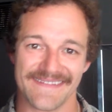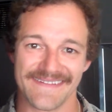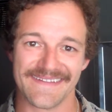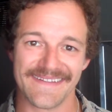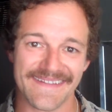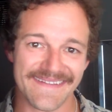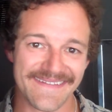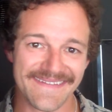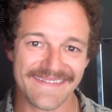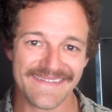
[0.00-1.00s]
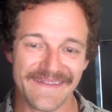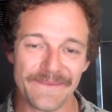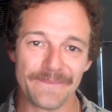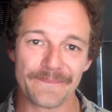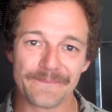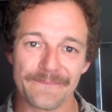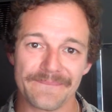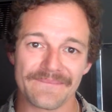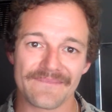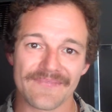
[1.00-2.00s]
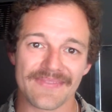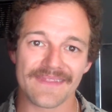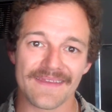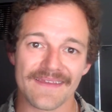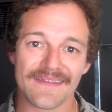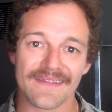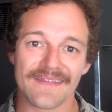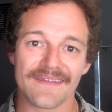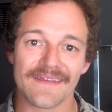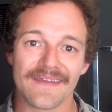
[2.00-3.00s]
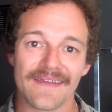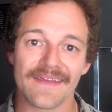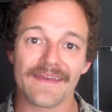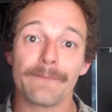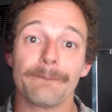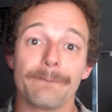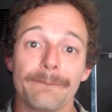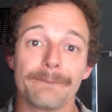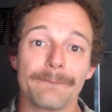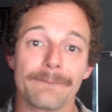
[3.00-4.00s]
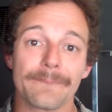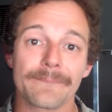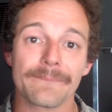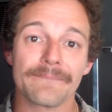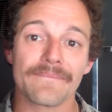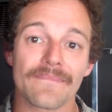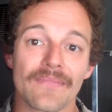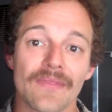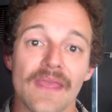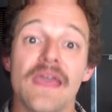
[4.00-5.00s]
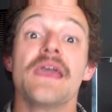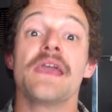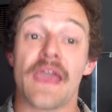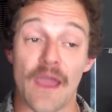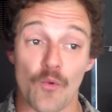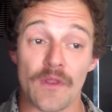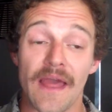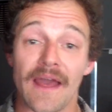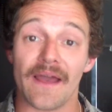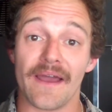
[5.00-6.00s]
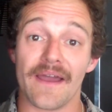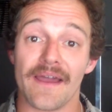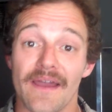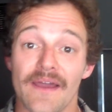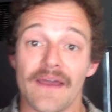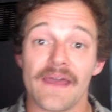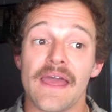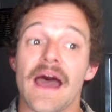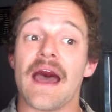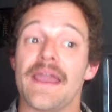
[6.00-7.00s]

So the... pre-production started, or you've written the script? How far are you in the process?